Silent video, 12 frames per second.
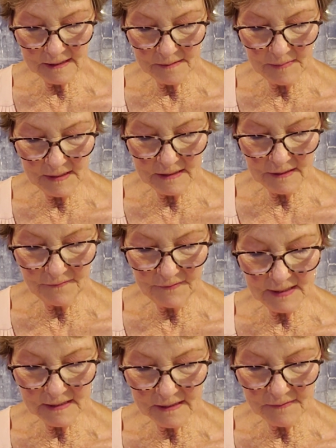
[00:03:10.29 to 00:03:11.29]
can be
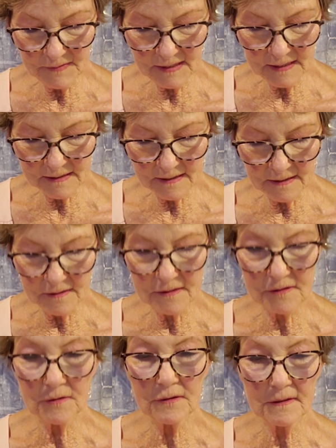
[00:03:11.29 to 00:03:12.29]
defensiveness and
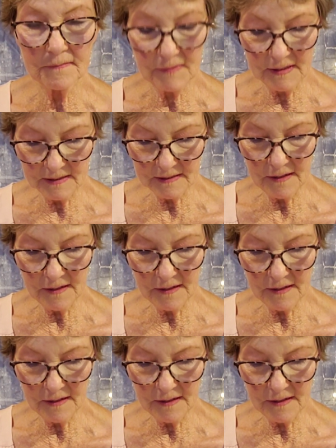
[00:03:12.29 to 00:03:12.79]
assertiveness.